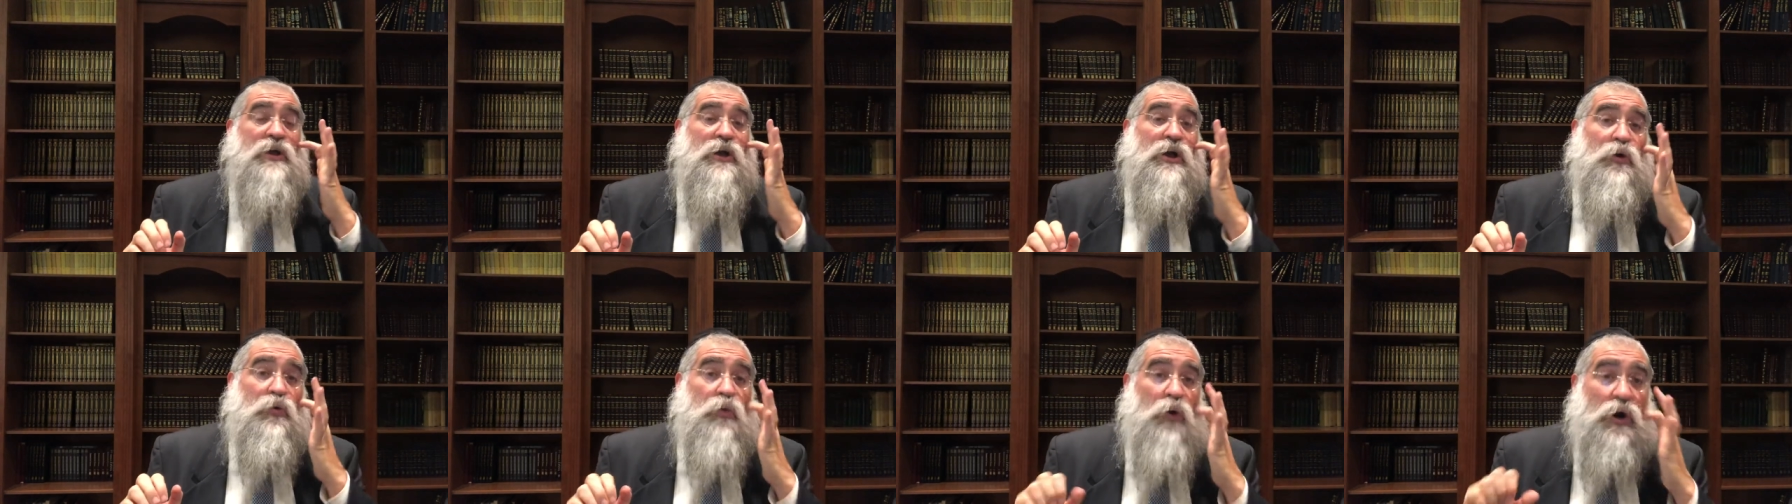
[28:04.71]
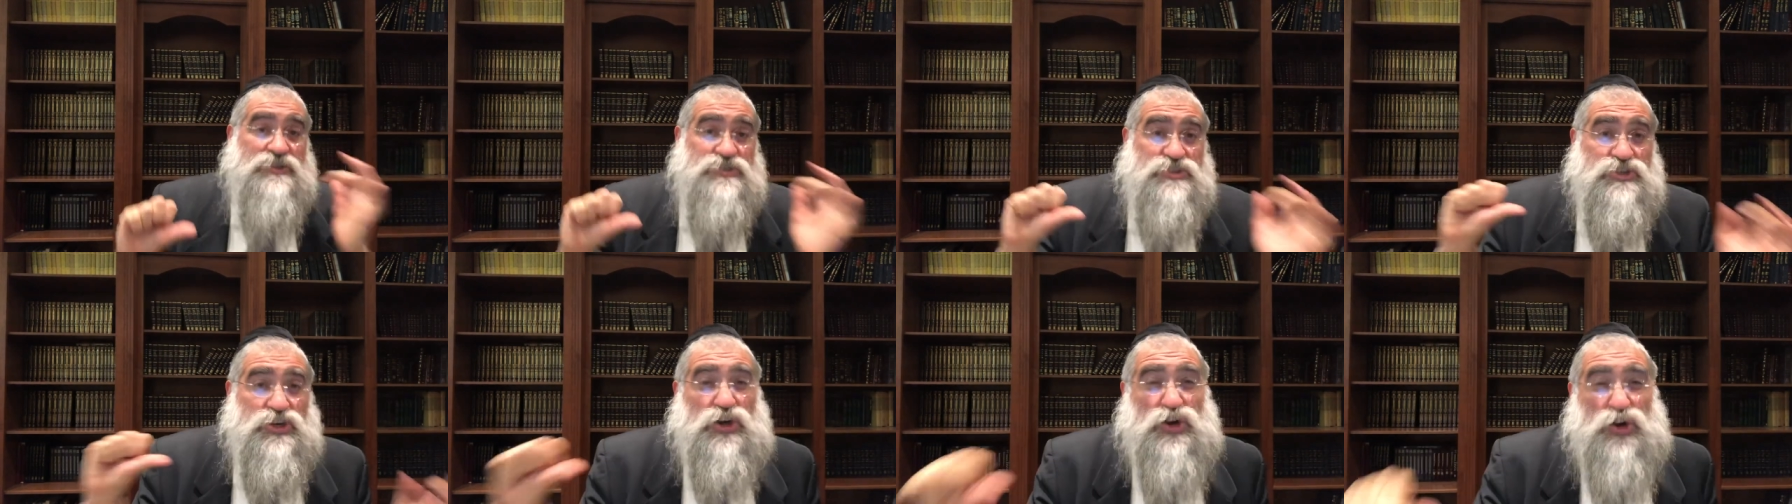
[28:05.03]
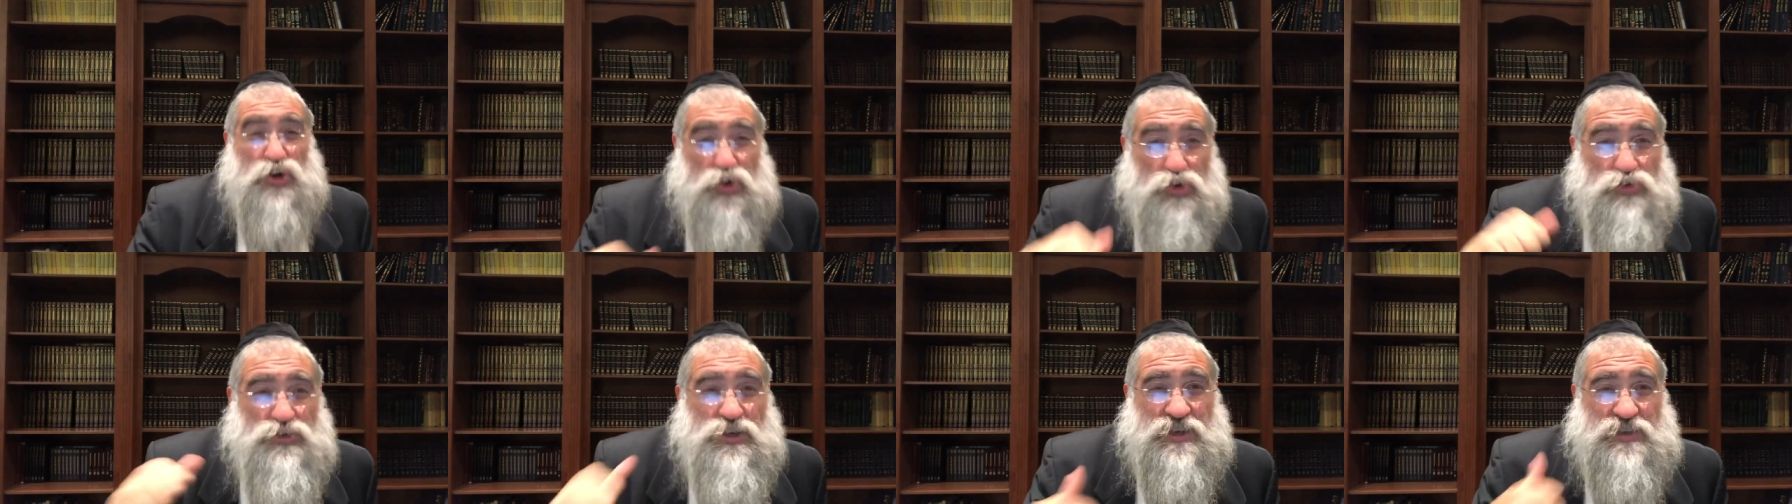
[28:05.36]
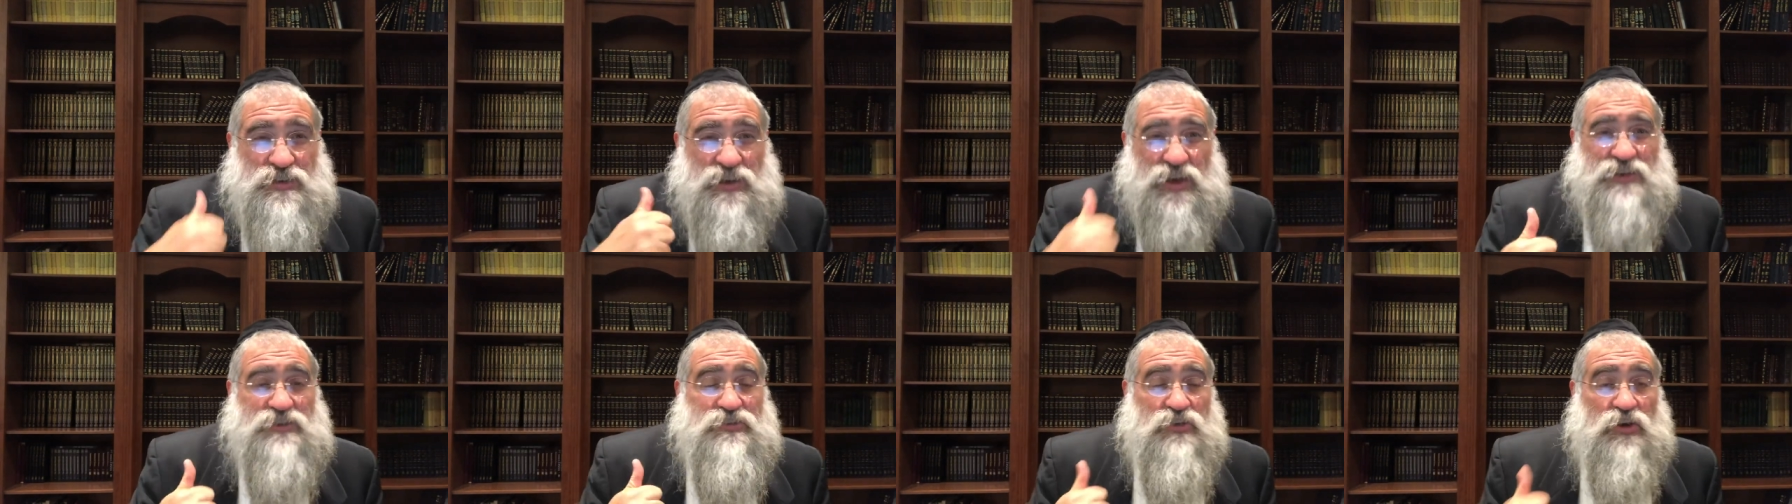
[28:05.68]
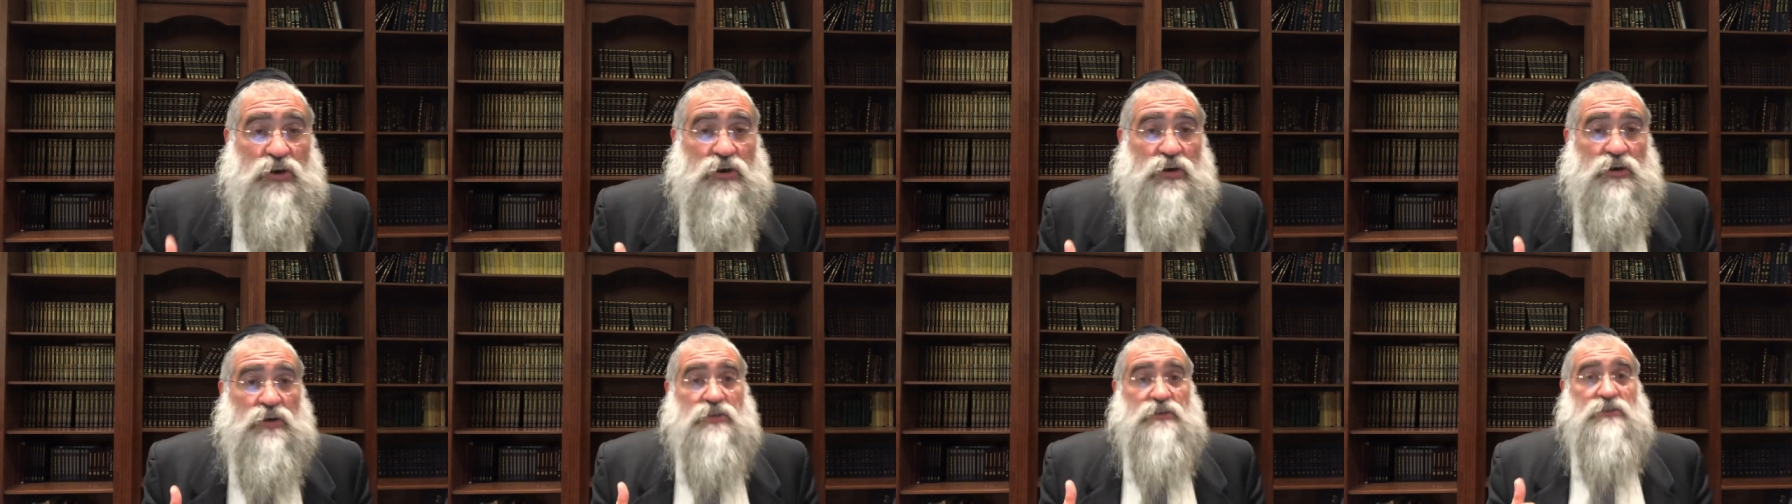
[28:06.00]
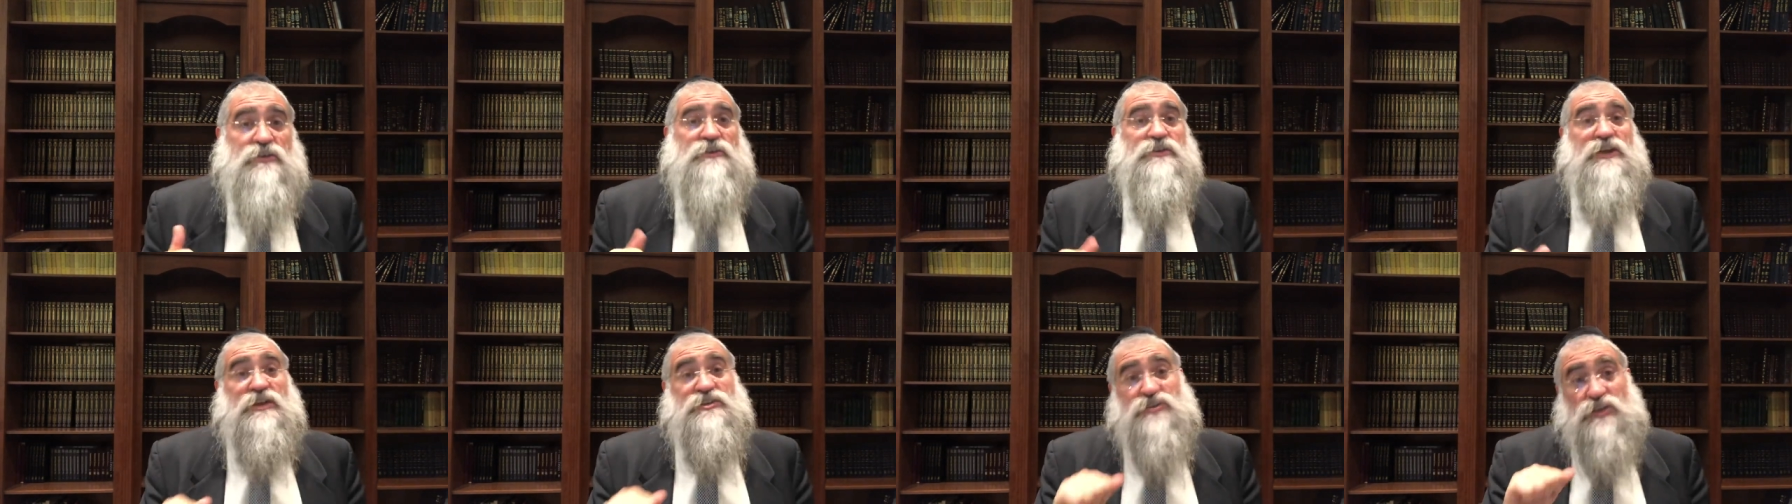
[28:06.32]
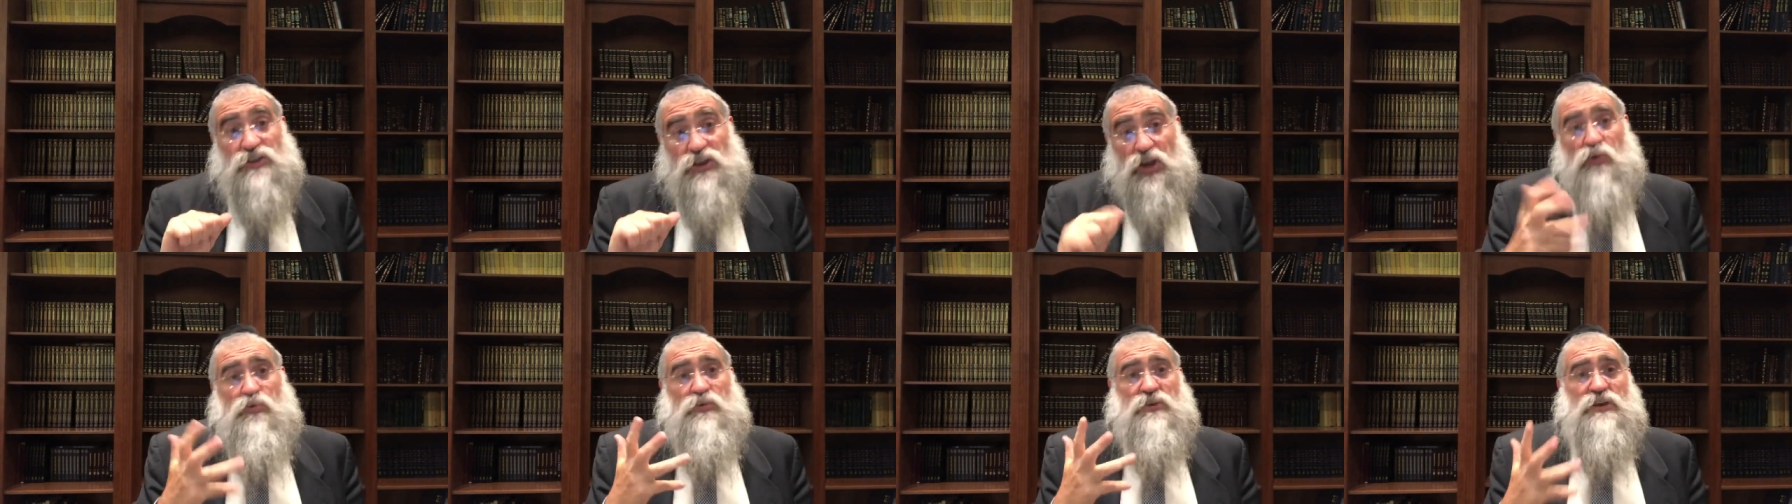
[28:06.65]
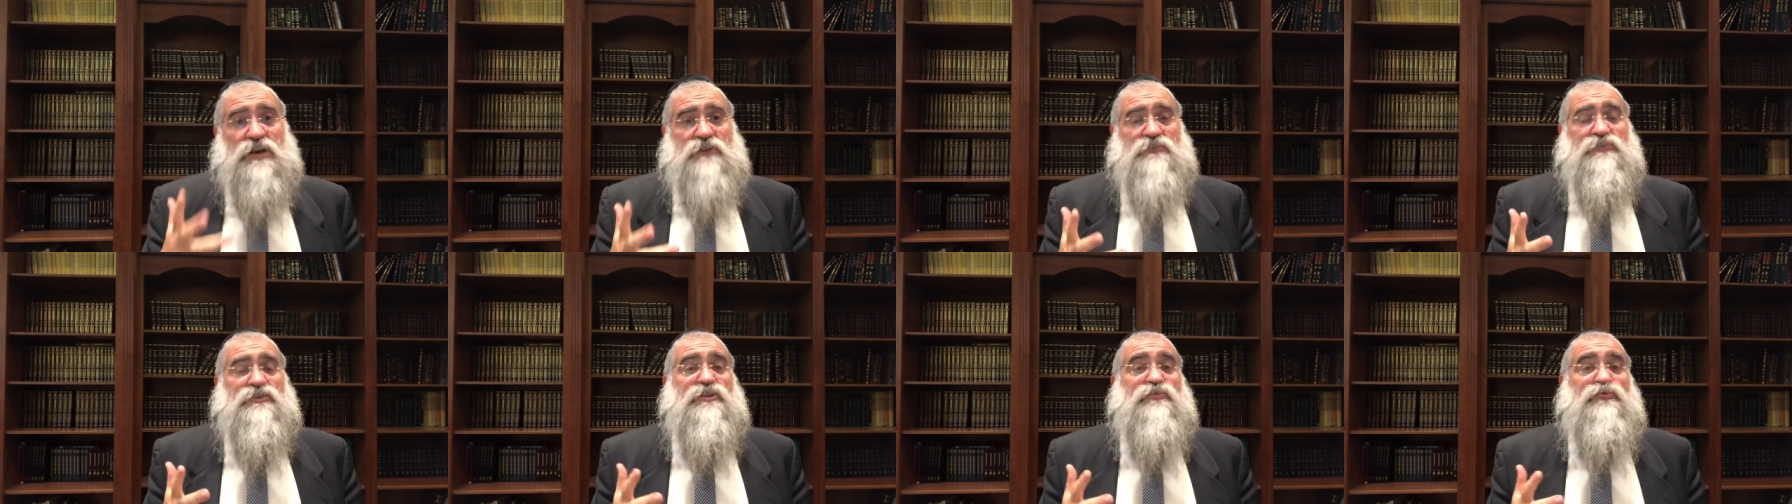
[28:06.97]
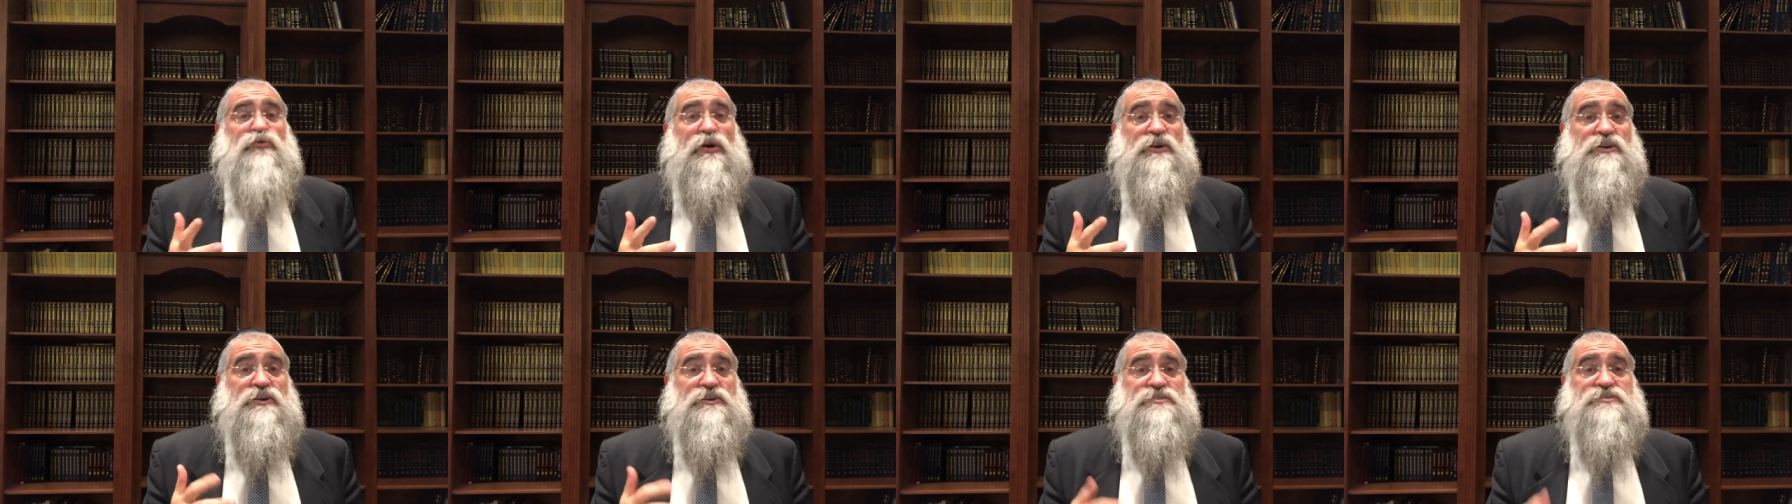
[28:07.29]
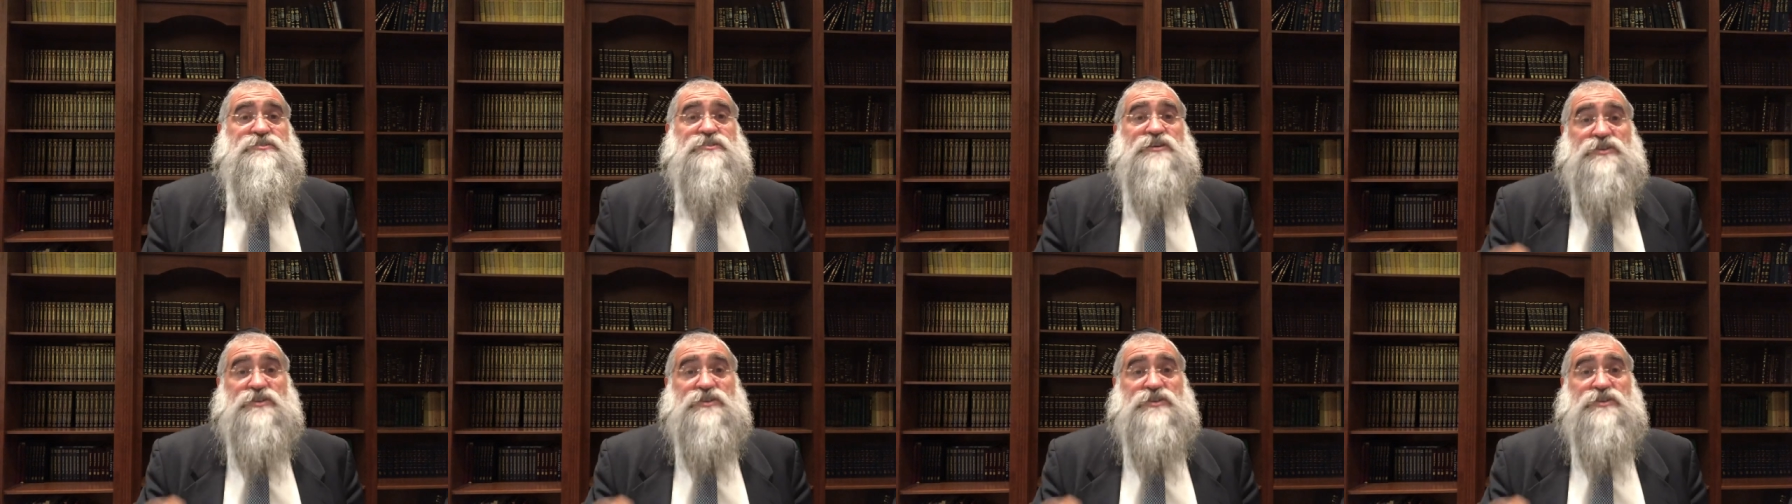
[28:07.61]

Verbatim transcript: What's Yichudi Tata? That's a lower level of oneness.